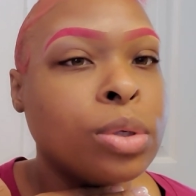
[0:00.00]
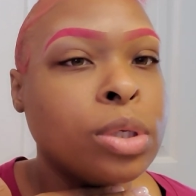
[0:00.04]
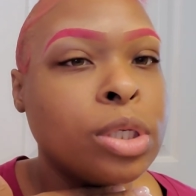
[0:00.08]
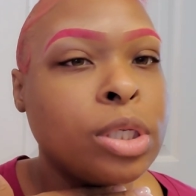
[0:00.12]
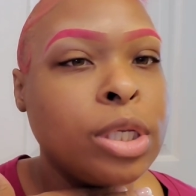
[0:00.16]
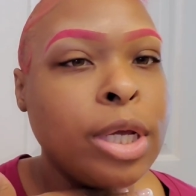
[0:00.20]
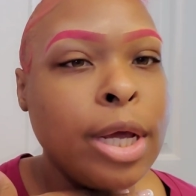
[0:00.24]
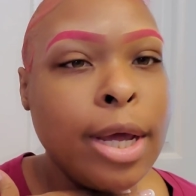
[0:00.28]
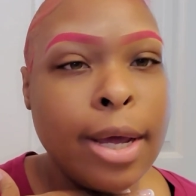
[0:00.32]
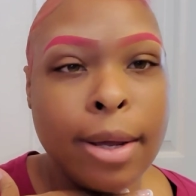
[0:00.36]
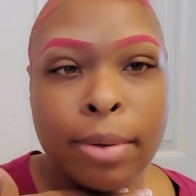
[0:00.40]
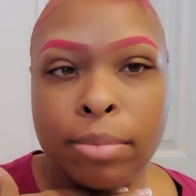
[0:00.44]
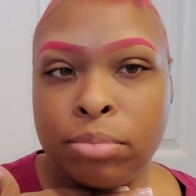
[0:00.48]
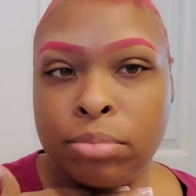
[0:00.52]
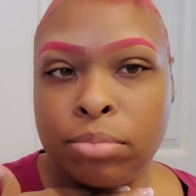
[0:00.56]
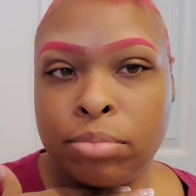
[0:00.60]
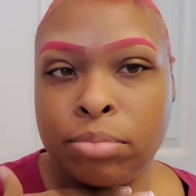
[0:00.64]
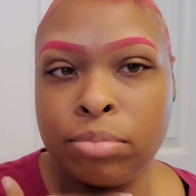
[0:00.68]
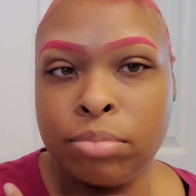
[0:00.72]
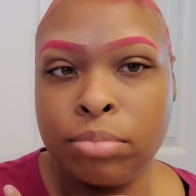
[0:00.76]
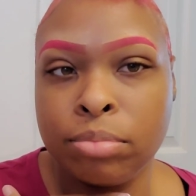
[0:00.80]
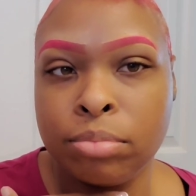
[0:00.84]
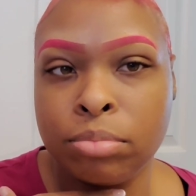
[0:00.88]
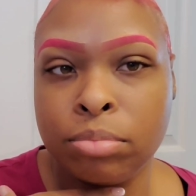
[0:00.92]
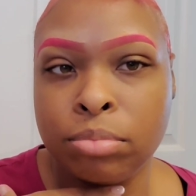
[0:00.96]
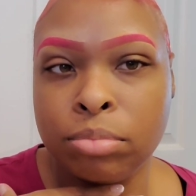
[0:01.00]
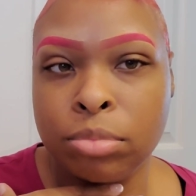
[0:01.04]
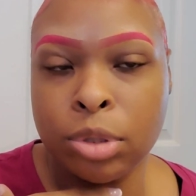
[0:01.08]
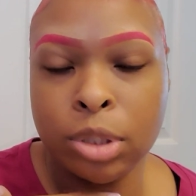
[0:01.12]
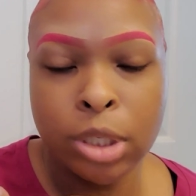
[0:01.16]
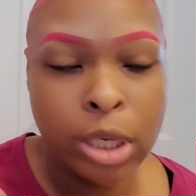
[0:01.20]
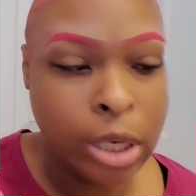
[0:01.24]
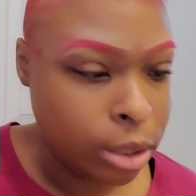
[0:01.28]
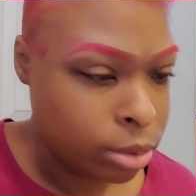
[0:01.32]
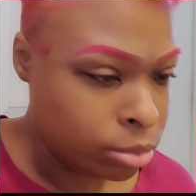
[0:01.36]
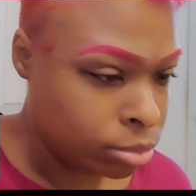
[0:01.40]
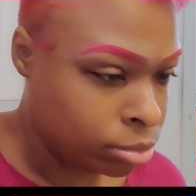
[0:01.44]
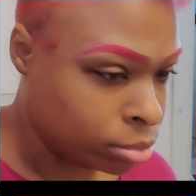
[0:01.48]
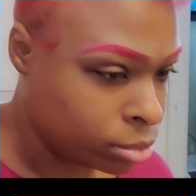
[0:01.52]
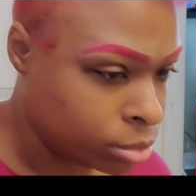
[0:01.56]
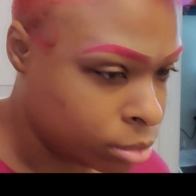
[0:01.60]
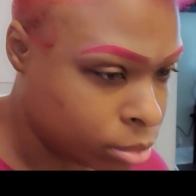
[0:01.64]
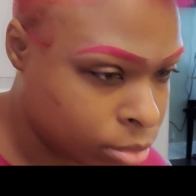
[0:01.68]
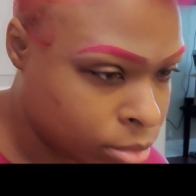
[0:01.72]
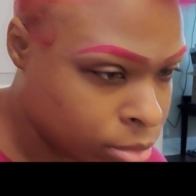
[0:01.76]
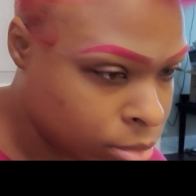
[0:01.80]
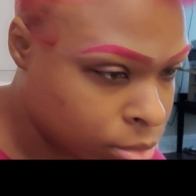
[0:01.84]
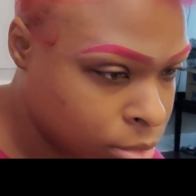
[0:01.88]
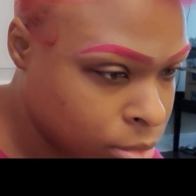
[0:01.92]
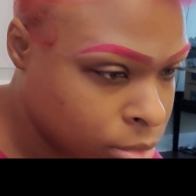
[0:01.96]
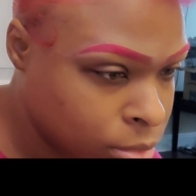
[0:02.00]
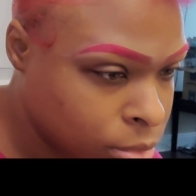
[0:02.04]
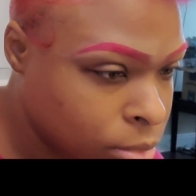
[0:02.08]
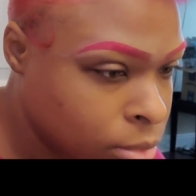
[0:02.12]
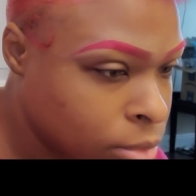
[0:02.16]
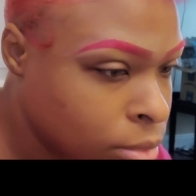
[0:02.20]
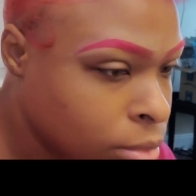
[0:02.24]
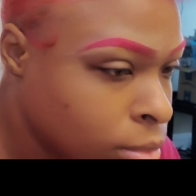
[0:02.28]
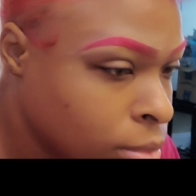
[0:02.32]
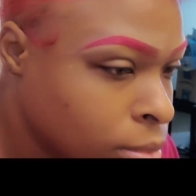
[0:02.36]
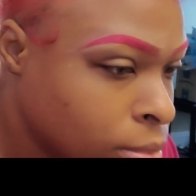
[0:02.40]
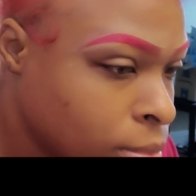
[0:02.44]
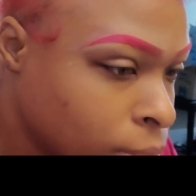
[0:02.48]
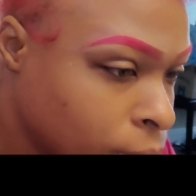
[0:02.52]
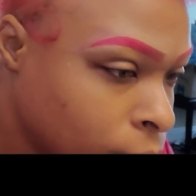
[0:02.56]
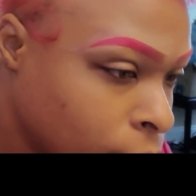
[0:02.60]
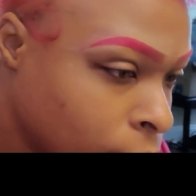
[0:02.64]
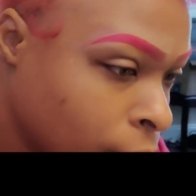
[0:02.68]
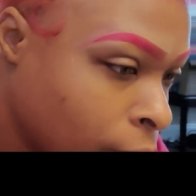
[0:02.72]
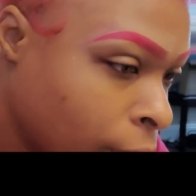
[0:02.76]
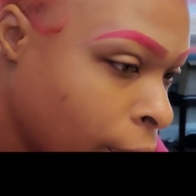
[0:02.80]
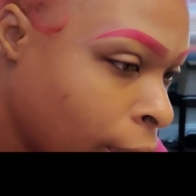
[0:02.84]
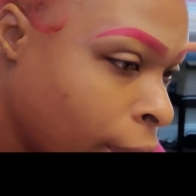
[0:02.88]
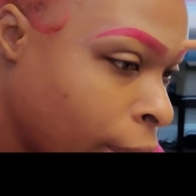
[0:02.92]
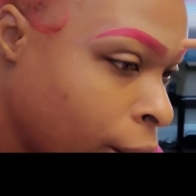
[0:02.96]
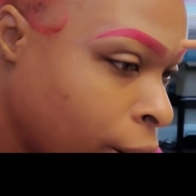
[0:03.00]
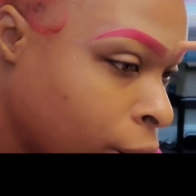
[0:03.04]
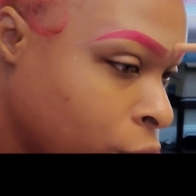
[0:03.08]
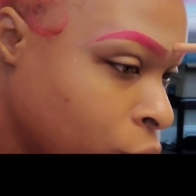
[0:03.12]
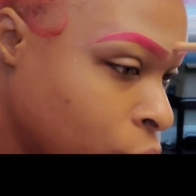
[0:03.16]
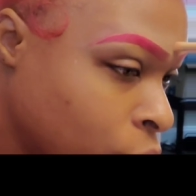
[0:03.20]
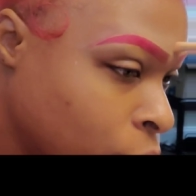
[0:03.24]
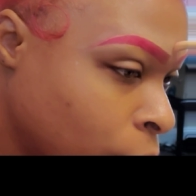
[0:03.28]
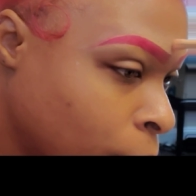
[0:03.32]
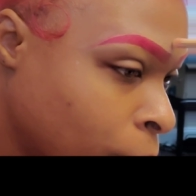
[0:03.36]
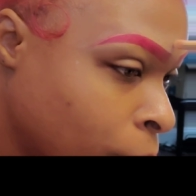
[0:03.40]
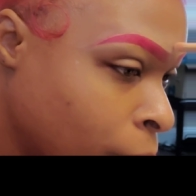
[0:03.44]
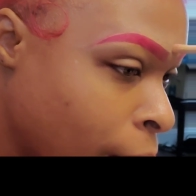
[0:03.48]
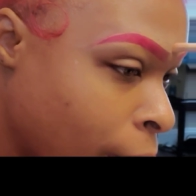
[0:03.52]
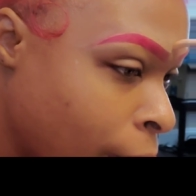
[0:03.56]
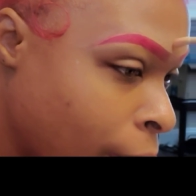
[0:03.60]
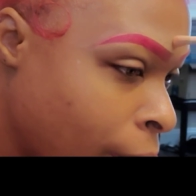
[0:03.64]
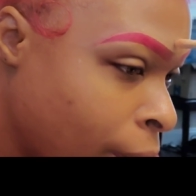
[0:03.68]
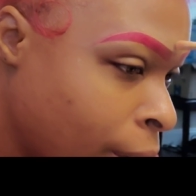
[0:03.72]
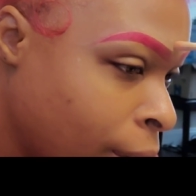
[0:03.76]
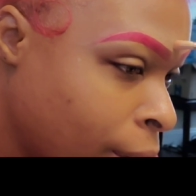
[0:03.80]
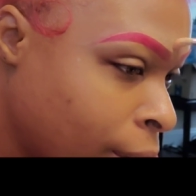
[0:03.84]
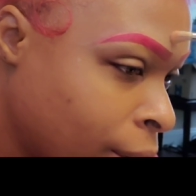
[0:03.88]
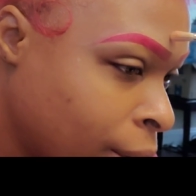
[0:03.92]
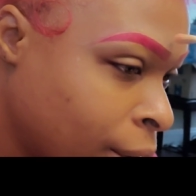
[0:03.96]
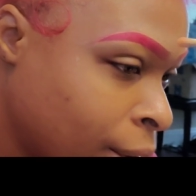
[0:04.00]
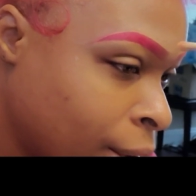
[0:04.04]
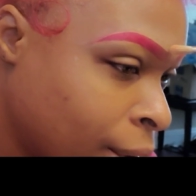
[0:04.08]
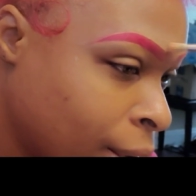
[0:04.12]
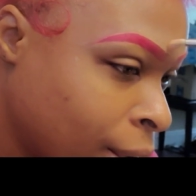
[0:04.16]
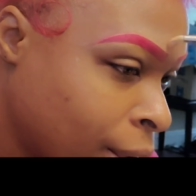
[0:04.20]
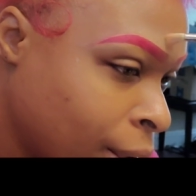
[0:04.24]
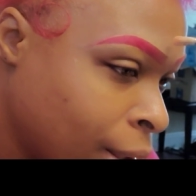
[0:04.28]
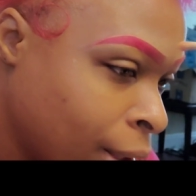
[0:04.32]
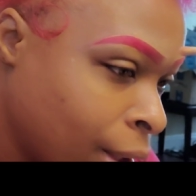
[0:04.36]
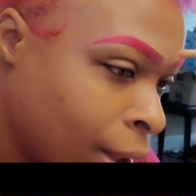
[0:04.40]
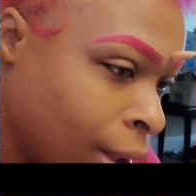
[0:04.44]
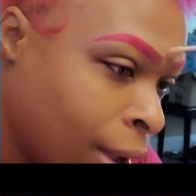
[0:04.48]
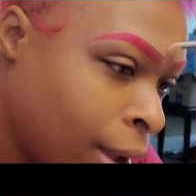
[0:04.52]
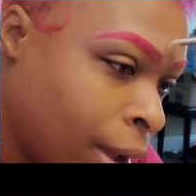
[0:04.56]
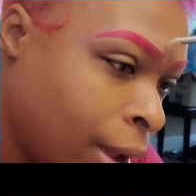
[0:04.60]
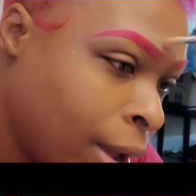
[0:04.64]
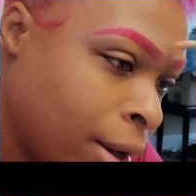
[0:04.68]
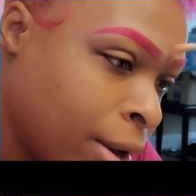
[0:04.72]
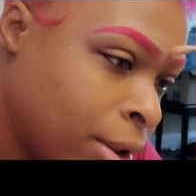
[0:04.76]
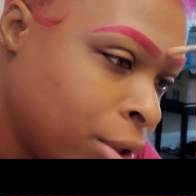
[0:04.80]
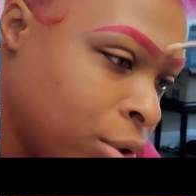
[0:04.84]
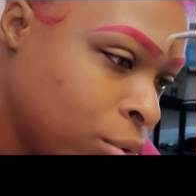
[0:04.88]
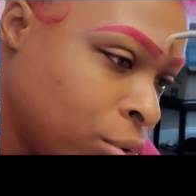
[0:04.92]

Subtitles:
See? See? Had a unibrow. I had a